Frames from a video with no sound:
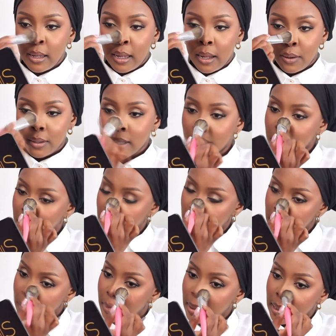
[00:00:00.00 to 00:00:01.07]
I was actually
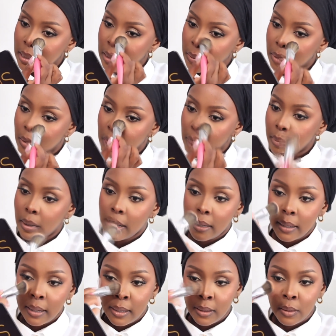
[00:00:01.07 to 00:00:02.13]
contemplating with doing
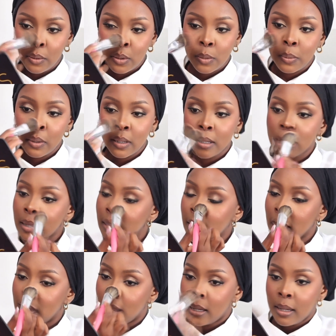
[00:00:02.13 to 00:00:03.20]
my nose because
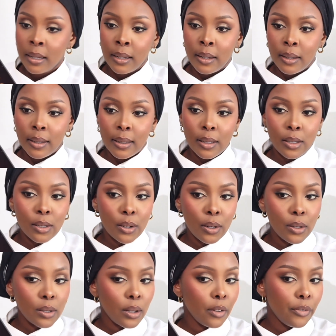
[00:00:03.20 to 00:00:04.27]
this
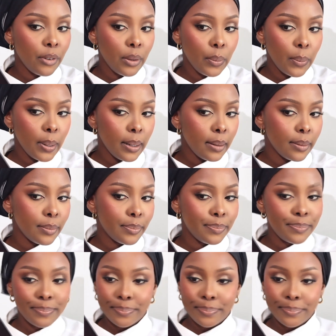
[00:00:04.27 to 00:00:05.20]
girl's not feeling well.